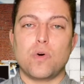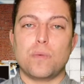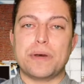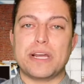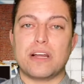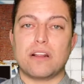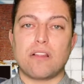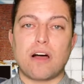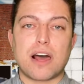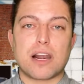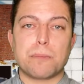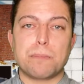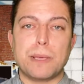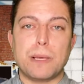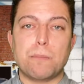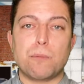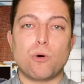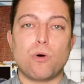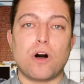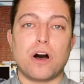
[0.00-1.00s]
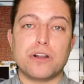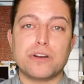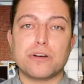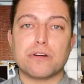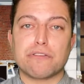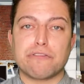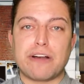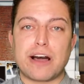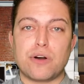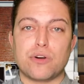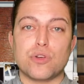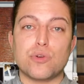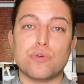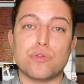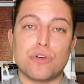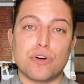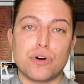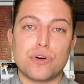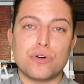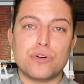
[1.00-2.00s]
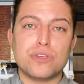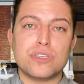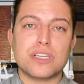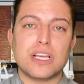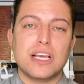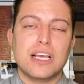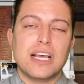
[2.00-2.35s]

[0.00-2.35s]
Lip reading: and a lot of people undervalue those